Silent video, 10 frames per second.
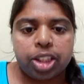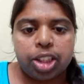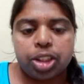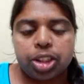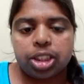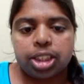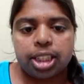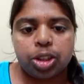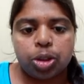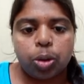only
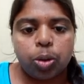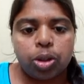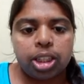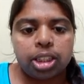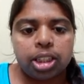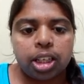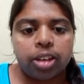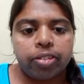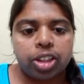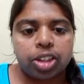the functionality
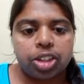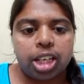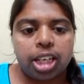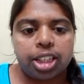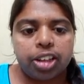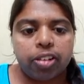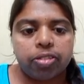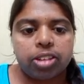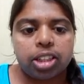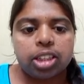of the
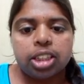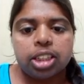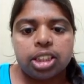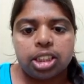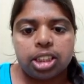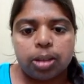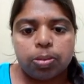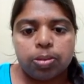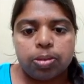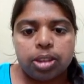system is in